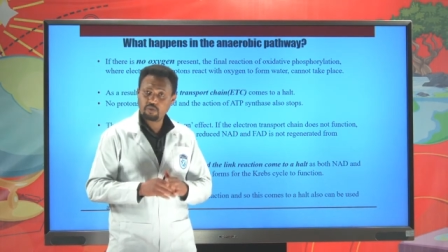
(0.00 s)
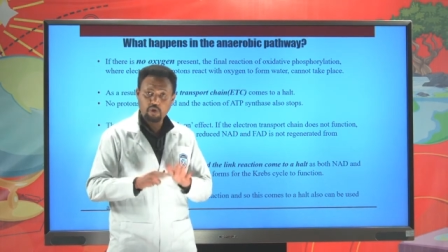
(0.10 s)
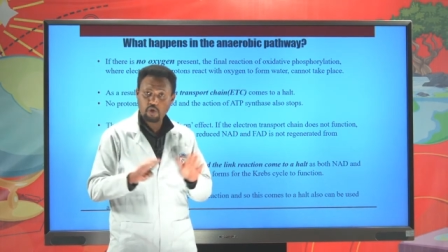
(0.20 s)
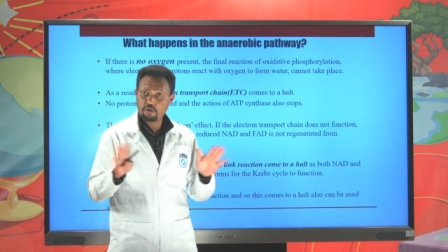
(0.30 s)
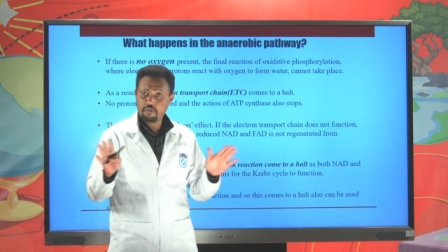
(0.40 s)
will
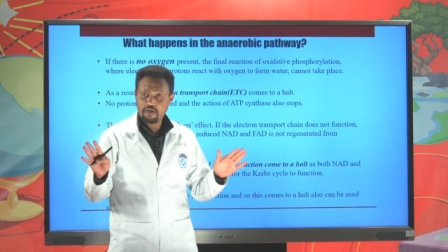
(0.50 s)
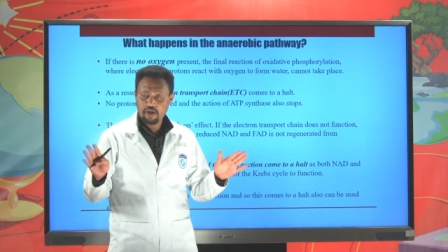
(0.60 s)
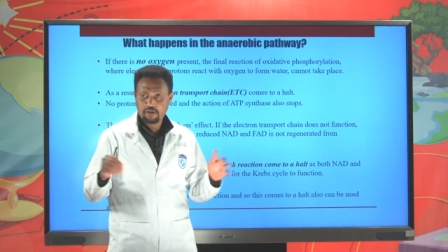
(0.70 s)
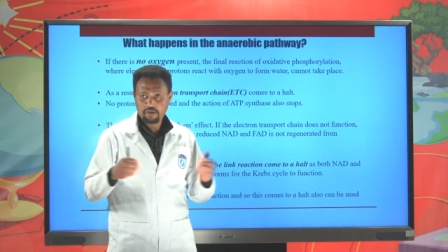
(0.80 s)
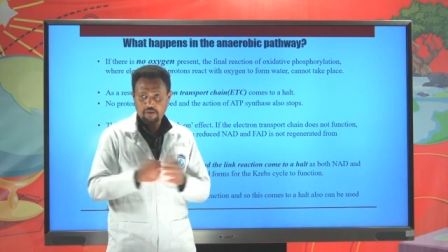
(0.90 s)
not be
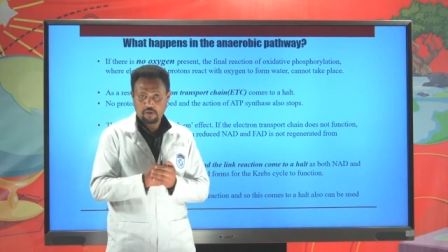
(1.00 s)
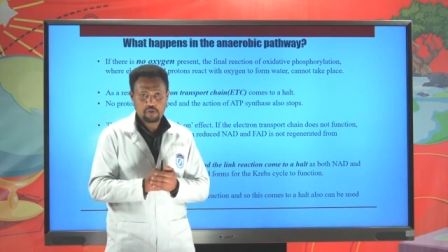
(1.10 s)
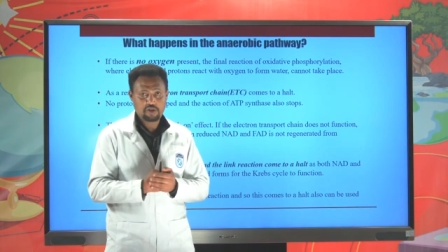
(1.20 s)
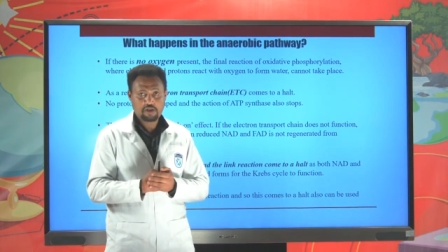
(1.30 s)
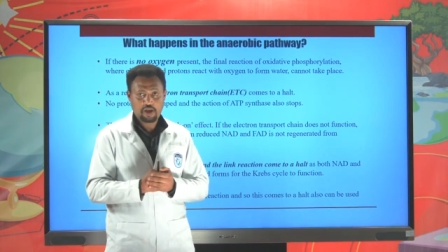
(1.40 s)
there,
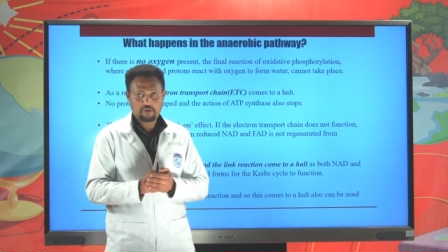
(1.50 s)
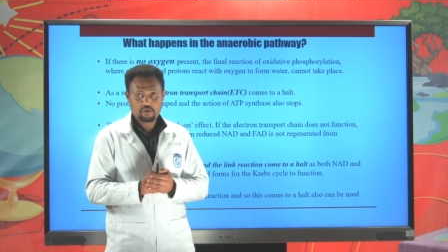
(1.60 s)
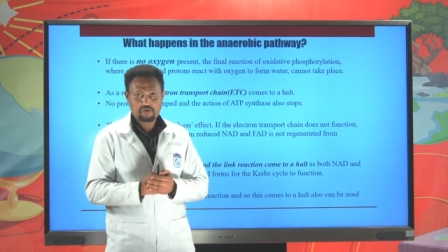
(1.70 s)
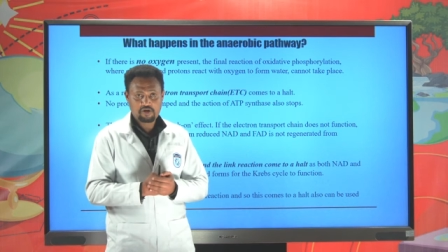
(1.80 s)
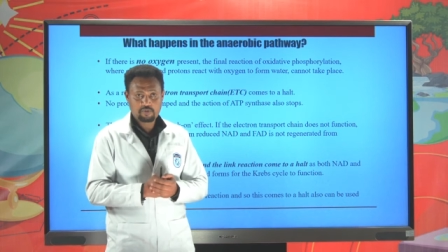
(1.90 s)
which is
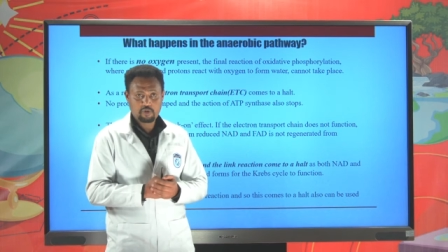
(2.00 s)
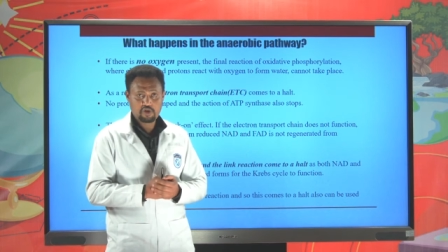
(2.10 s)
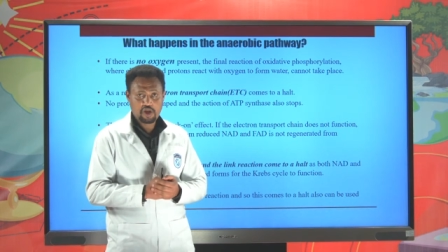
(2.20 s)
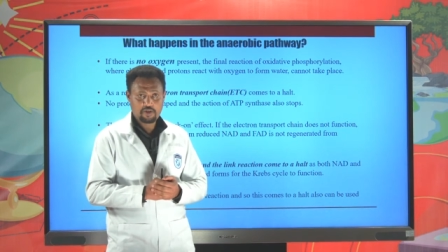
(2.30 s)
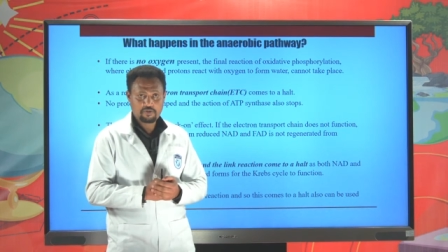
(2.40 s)
electron transport
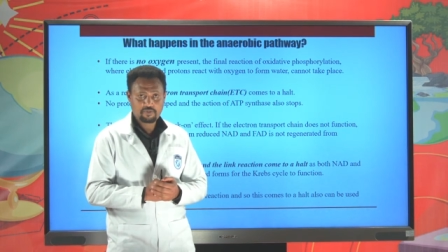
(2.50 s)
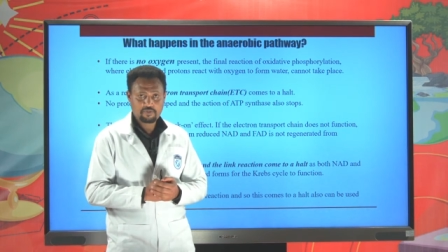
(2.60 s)
chain.